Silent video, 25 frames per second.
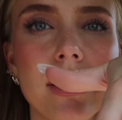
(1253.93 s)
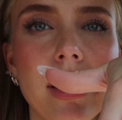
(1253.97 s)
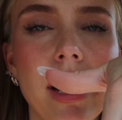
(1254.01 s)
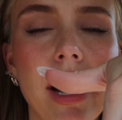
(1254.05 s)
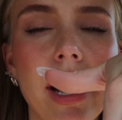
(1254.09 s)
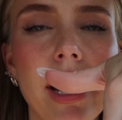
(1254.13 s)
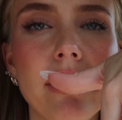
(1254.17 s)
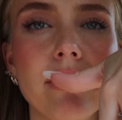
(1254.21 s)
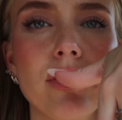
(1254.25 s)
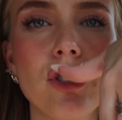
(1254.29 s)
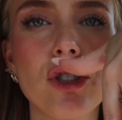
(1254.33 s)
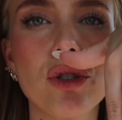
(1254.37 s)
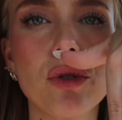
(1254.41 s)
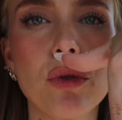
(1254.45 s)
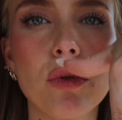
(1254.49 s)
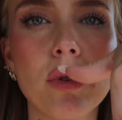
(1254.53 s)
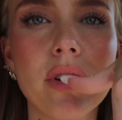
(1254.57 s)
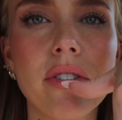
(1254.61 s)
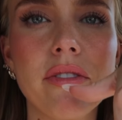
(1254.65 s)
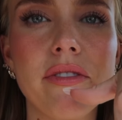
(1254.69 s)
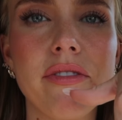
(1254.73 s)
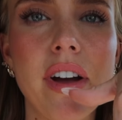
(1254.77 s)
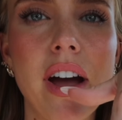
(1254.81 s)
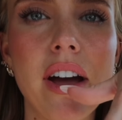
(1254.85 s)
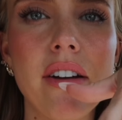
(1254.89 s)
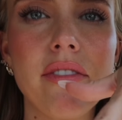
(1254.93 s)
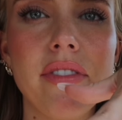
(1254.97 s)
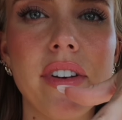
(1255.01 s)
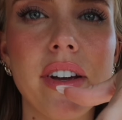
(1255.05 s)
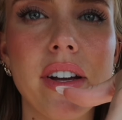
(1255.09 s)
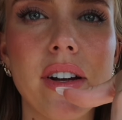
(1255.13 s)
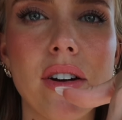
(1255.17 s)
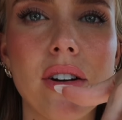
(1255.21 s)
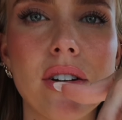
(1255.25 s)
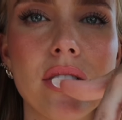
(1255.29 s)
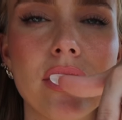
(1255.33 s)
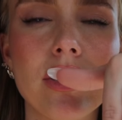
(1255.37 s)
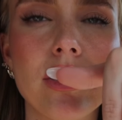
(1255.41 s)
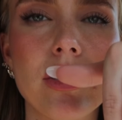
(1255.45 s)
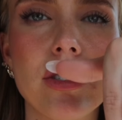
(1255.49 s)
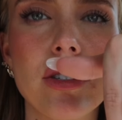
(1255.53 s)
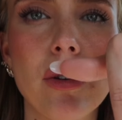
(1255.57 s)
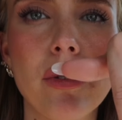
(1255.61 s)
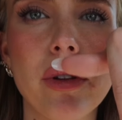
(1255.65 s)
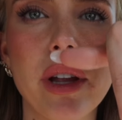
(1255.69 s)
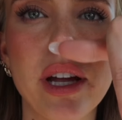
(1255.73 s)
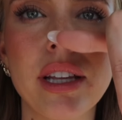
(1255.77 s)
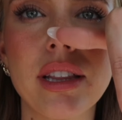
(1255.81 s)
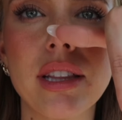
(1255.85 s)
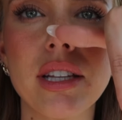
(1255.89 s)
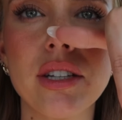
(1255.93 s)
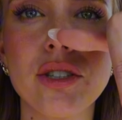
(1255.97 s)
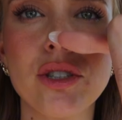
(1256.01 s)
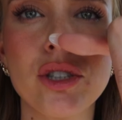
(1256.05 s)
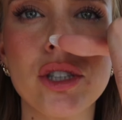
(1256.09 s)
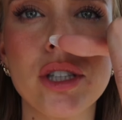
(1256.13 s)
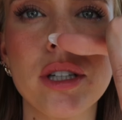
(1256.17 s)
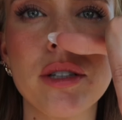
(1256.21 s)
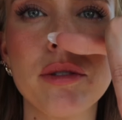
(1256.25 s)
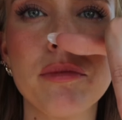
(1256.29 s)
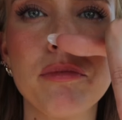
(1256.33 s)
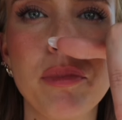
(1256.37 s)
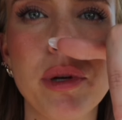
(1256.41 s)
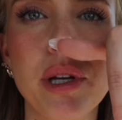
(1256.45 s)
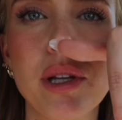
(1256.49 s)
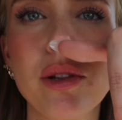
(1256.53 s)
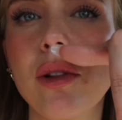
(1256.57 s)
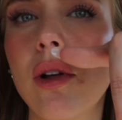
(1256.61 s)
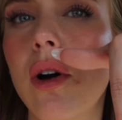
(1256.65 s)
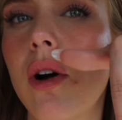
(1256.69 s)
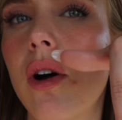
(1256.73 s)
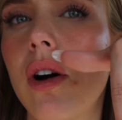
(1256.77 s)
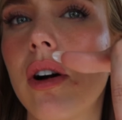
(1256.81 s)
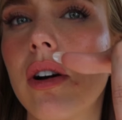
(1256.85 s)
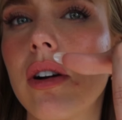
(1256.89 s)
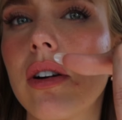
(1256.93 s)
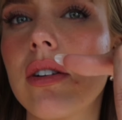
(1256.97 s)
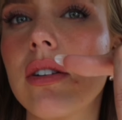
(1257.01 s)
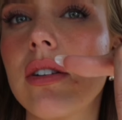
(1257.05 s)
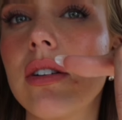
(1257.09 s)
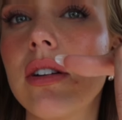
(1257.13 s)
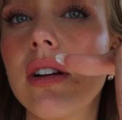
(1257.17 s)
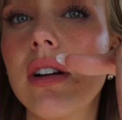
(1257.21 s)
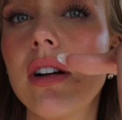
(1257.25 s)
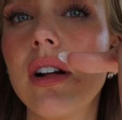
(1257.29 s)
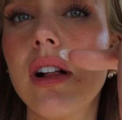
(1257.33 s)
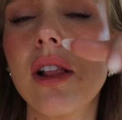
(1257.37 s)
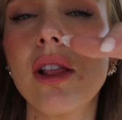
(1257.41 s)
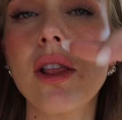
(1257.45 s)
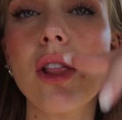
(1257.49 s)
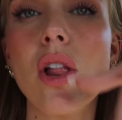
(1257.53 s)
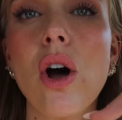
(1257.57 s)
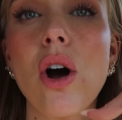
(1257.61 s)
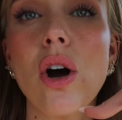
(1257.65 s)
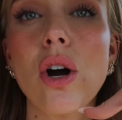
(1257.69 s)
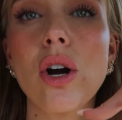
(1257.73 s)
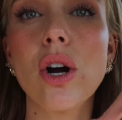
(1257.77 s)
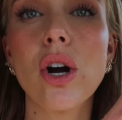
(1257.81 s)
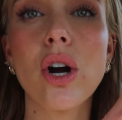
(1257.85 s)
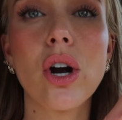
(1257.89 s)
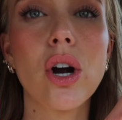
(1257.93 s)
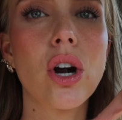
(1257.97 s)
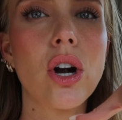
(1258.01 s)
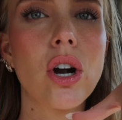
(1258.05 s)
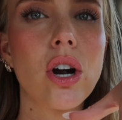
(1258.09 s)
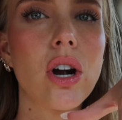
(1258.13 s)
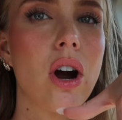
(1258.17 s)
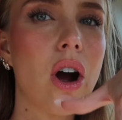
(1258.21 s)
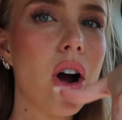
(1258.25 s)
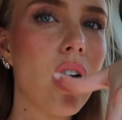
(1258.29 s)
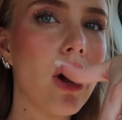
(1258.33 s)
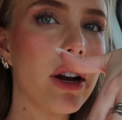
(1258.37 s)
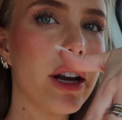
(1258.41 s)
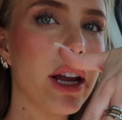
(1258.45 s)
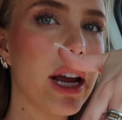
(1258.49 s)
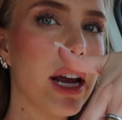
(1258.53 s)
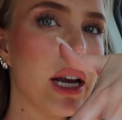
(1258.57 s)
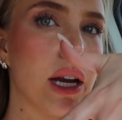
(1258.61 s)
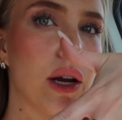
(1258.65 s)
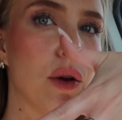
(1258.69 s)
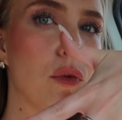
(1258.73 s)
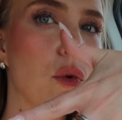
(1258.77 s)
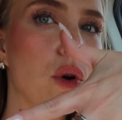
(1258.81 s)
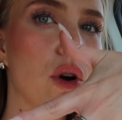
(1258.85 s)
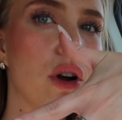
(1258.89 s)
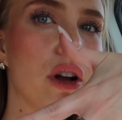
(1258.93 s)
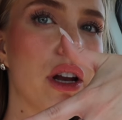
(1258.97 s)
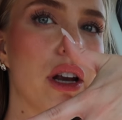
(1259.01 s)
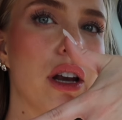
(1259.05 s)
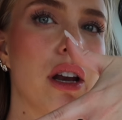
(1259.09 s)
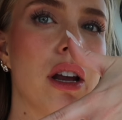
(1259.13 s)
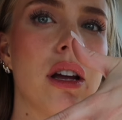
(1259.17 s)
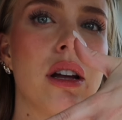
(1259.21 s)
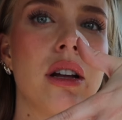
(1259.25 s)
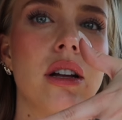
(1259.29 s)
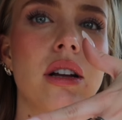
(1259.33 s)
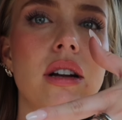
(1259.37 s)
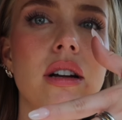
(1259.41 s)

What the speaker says: I have short fat fingers, so like this shouldn't be longer on anyone,